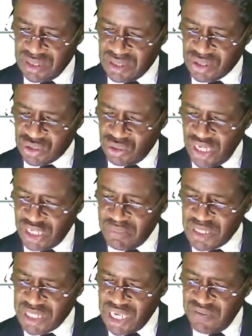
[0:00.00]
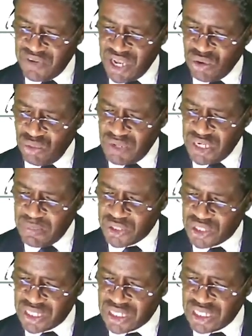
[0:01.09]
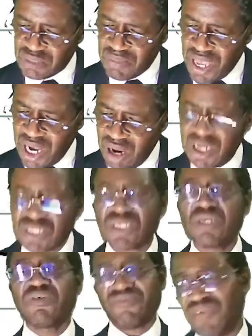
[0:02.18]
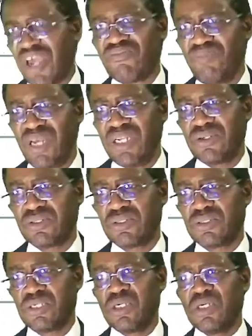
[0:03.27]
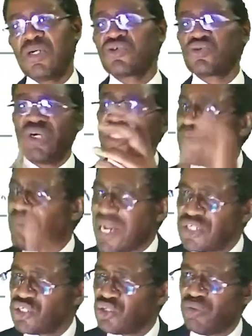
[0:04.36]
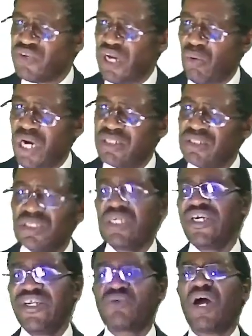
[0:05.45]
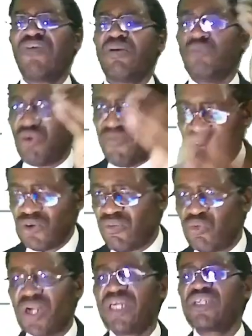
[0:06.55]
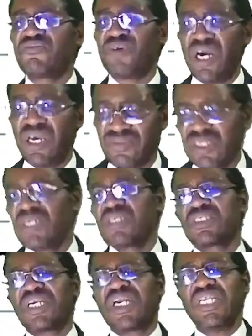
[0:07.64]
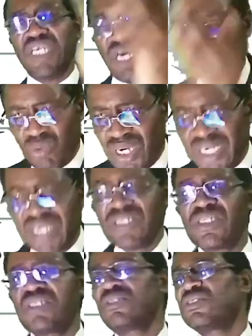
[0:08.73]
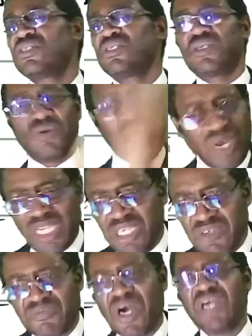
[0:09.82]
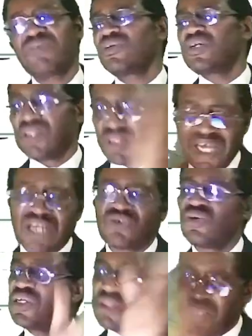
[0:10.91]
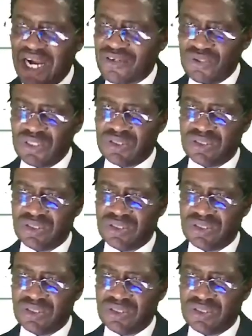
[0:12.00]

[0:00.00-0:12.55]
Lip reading: So it means every year you'll be depreciating it by how much? 5 million. So in the balance sheet of year one, it will have a book value of 195. Second year, 190, 185. That way, that way.